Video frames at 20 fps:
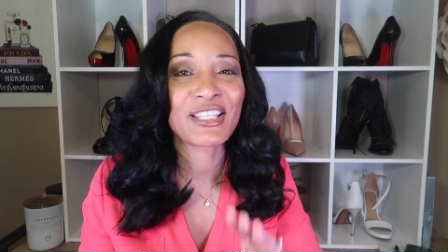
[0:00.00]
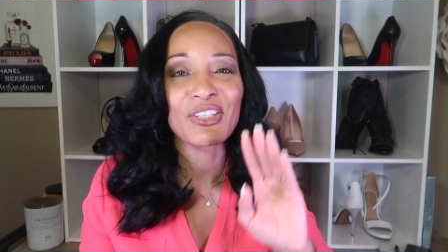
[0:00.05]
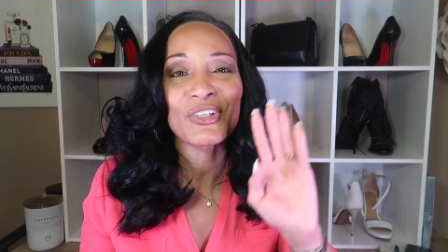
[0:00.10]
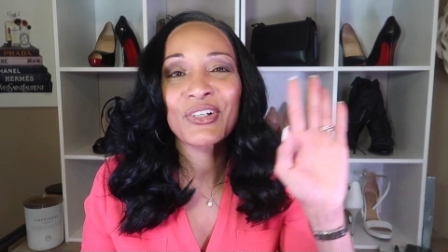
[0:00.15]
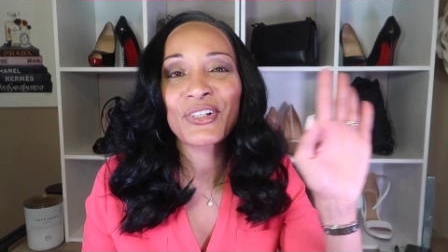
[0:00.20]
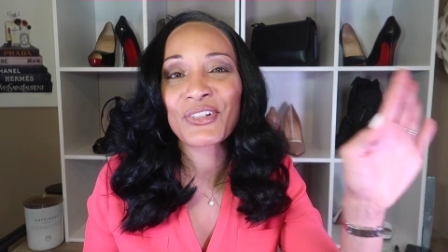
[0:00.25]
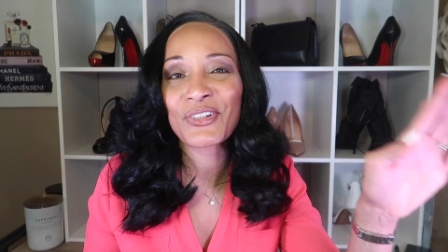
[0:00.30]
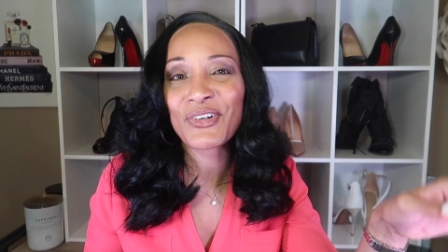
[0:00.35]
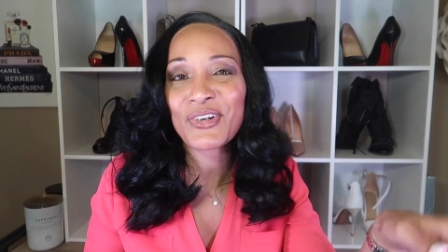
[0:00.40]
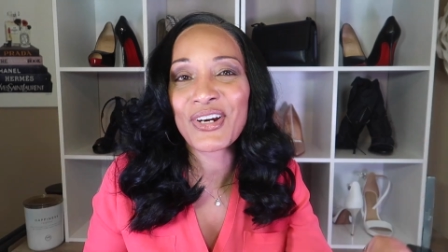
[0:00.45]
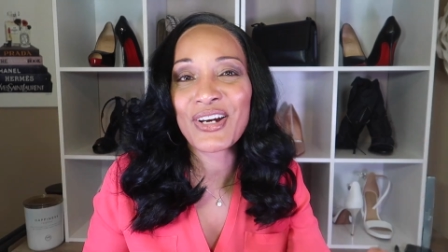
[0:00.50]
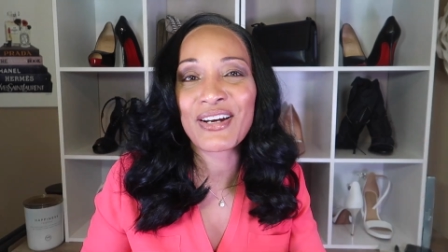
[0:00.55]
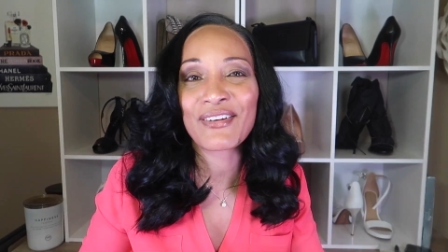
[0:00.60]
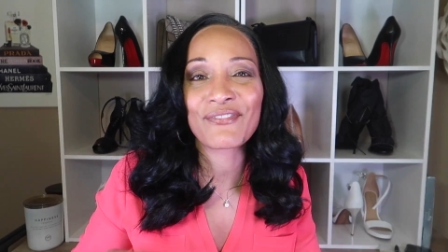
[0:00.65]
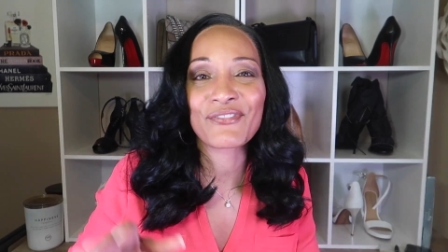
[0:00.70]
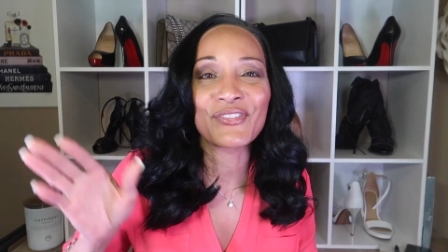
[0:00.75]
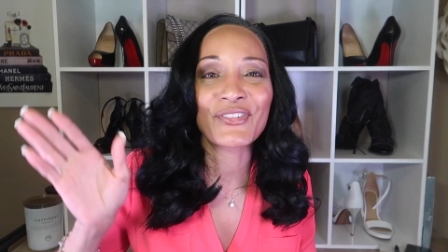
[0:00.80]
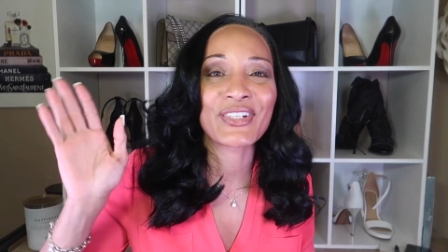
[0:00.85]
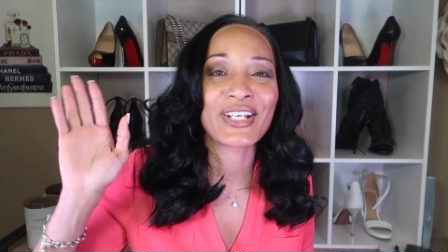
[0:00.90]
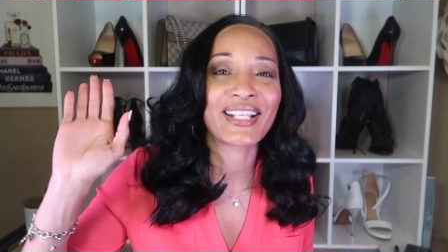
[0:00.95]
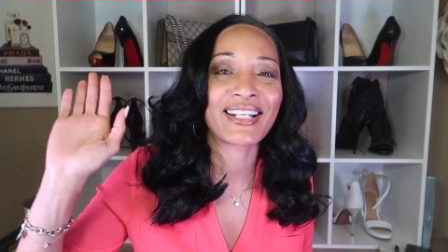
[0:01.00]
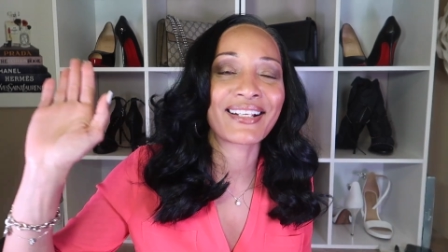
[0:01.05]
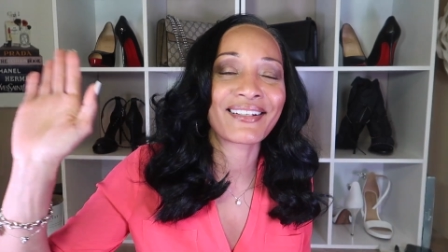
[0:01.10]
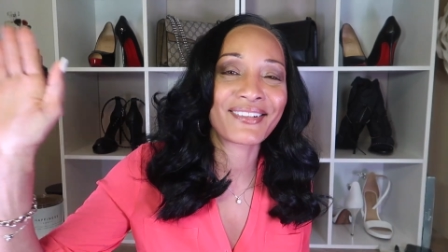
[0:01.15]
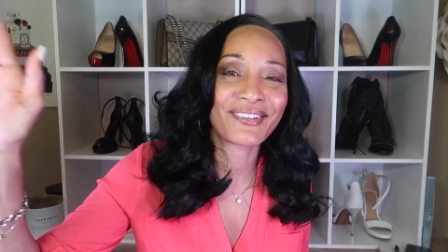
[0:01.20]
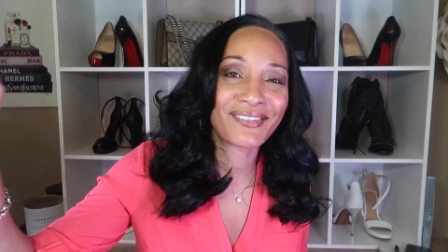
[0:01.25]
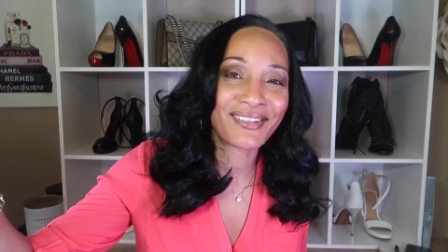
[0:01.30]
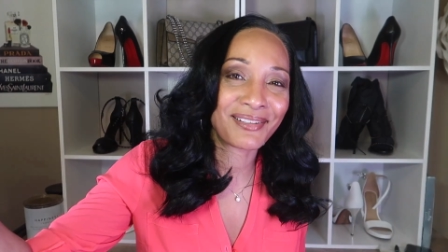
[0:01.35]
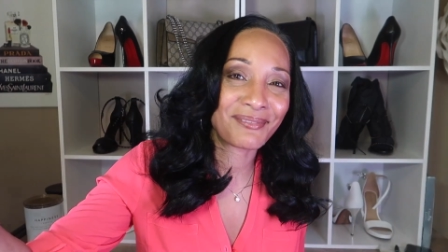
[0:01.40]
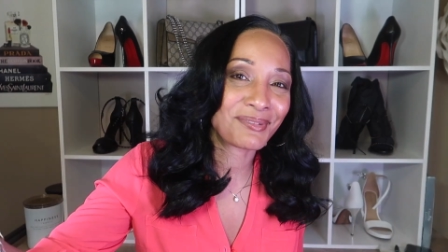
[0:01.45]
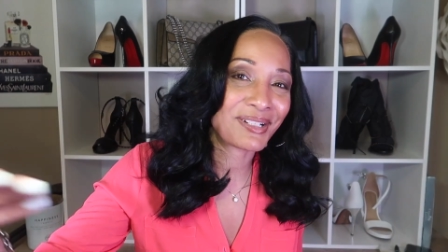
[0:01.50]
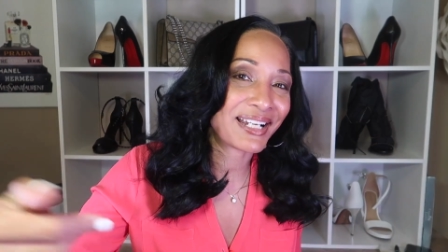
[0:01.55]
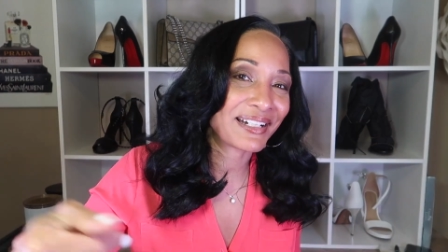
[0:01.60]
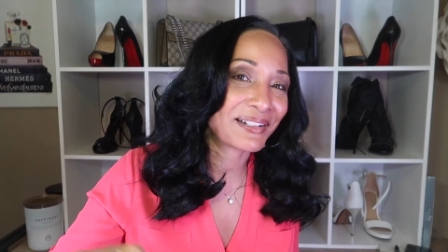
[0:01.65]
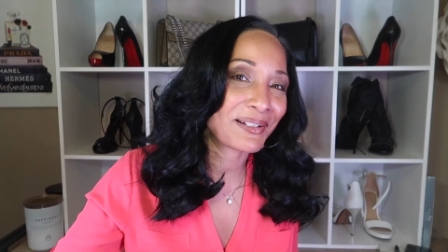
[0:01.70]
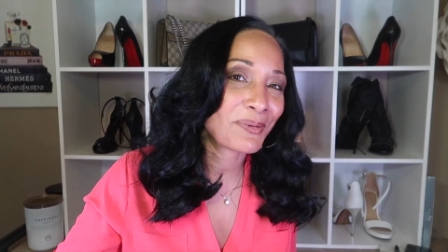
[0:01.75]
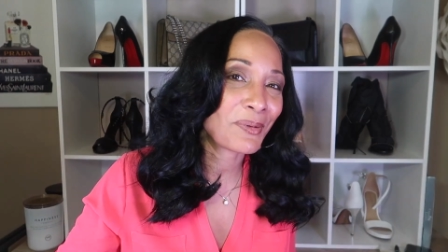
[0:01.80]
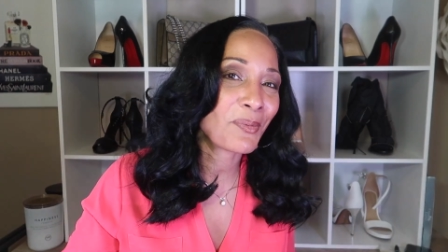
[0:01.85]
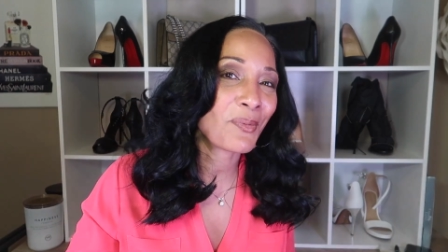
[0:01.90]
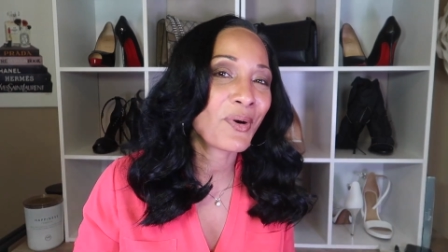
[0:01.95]
your girlfriend, the girl around
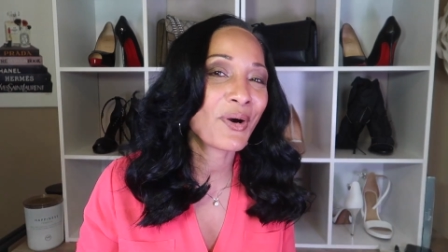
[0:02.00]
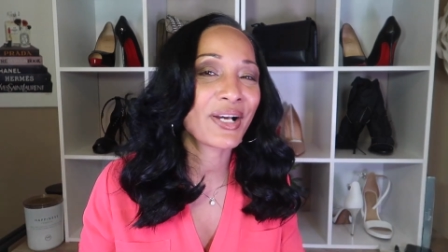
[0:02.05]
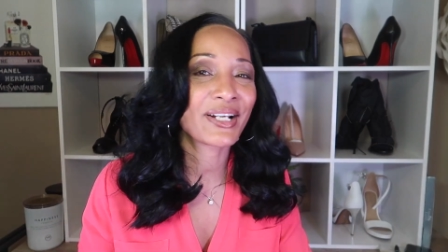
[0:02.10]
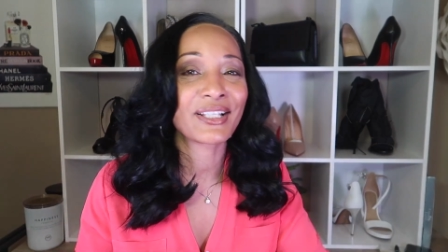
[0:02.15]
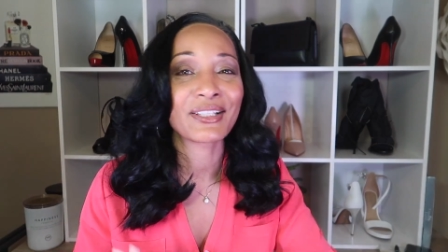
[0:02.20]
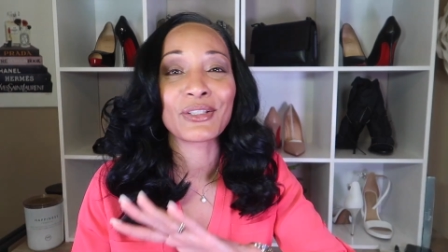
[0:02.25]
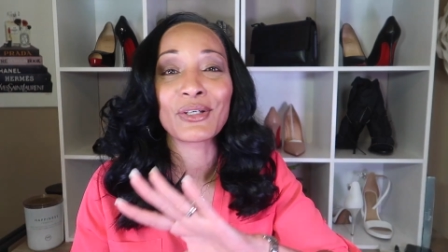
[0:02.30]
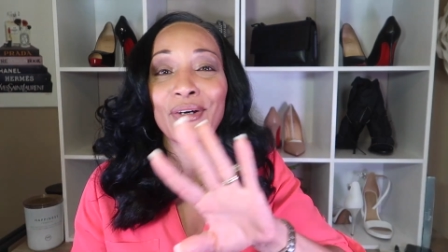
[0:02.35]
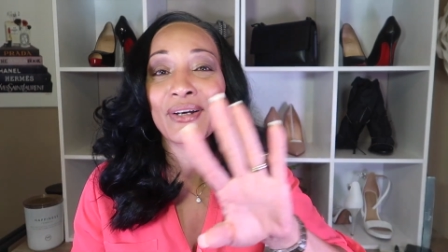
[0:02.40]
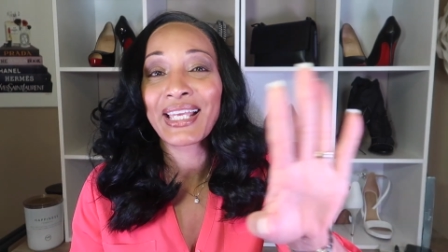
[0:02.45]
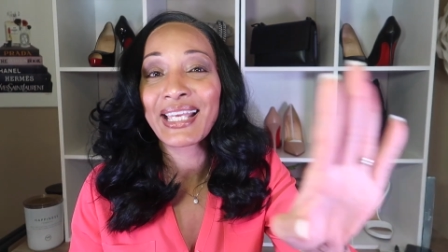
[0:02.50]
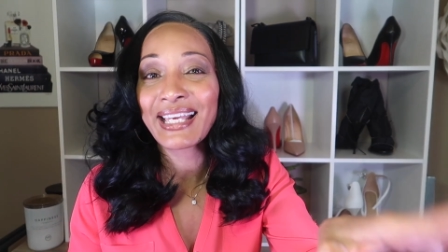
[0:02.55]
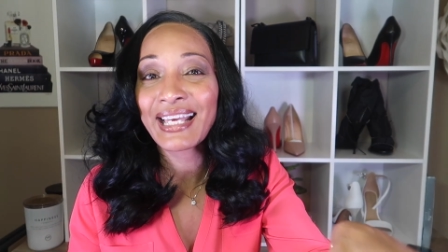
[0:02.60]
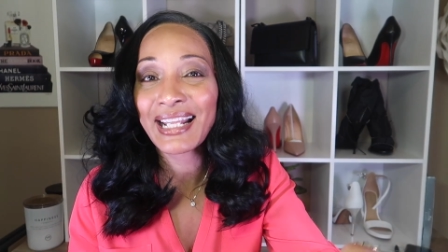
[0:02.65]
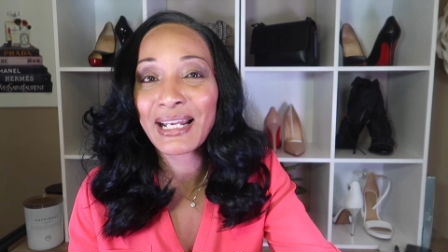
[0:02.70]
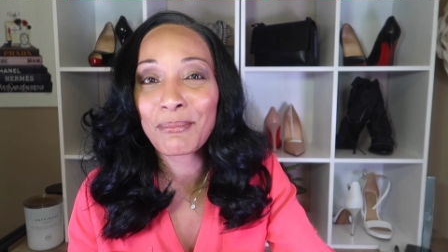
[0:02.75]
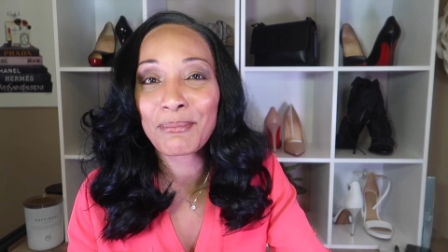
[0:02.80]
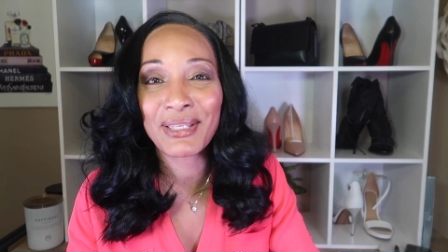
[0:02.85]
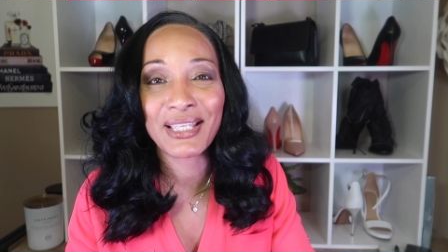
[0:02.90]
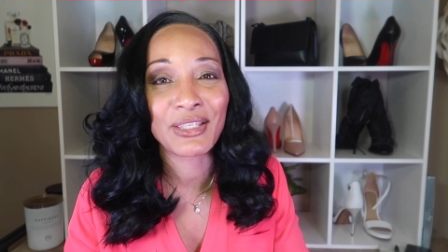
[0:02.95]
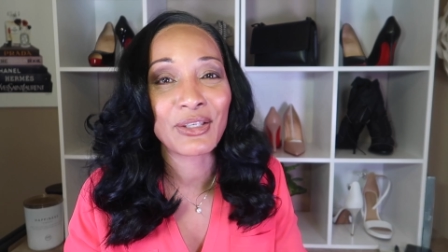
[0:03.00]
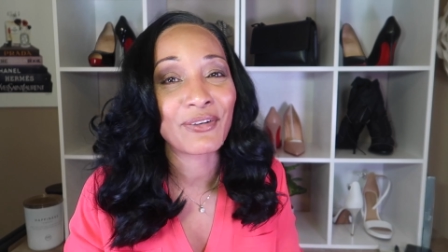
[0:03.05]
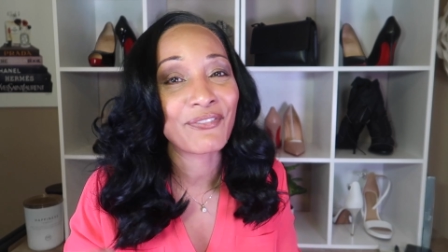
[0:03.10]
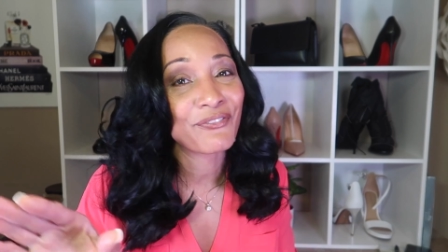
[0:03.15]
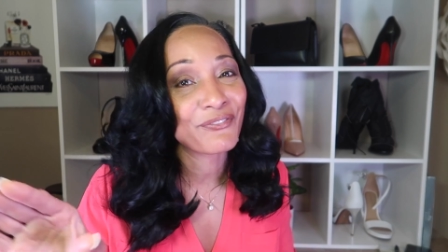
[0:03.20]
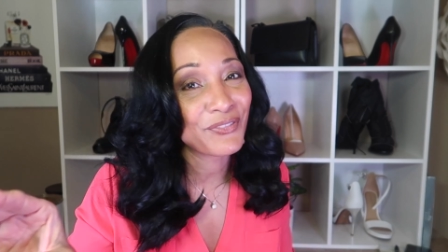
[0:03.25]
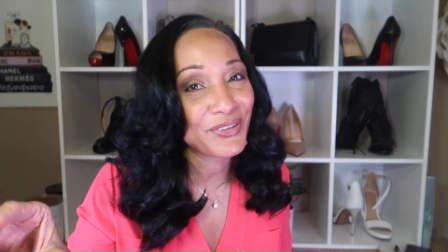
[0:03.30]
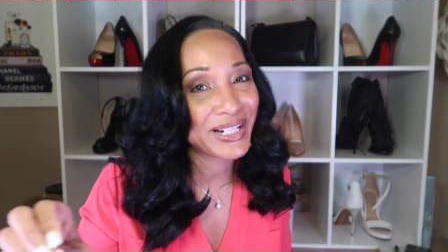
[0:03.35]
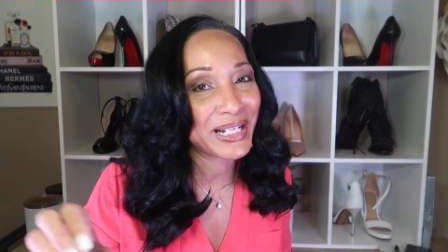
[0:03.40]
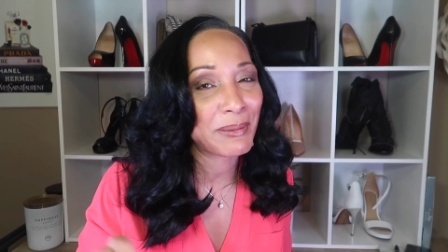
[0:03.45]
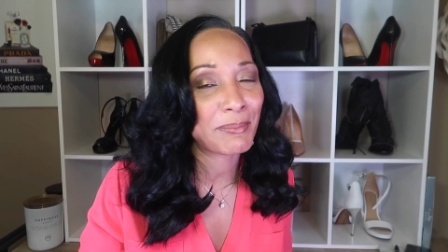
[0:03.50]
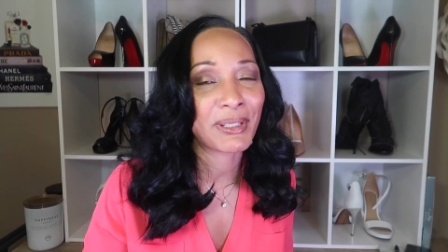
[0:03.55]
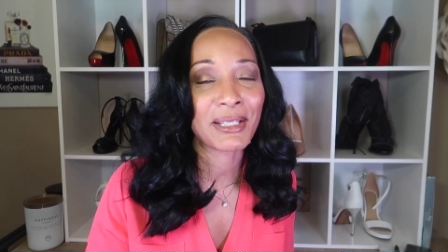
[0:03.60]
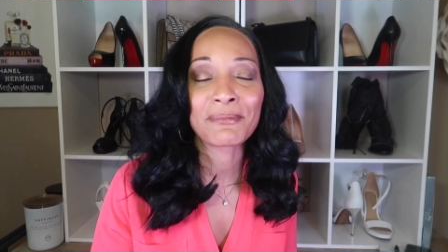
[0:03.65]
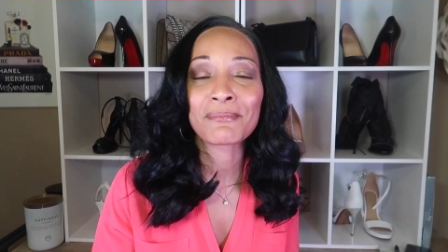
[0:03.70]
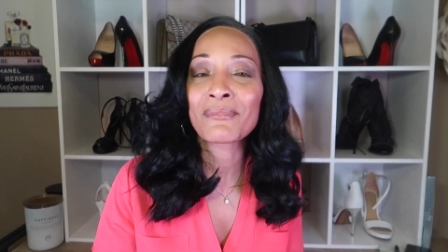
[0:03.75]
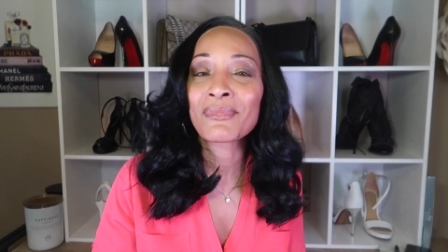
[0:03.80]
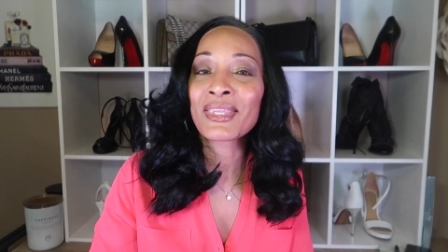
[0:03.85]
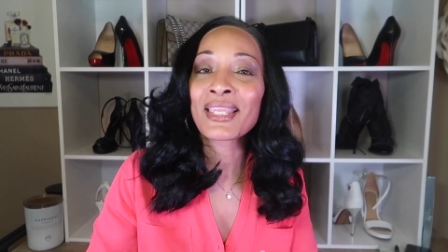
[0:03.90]
the corner, your enemy, your frenemy.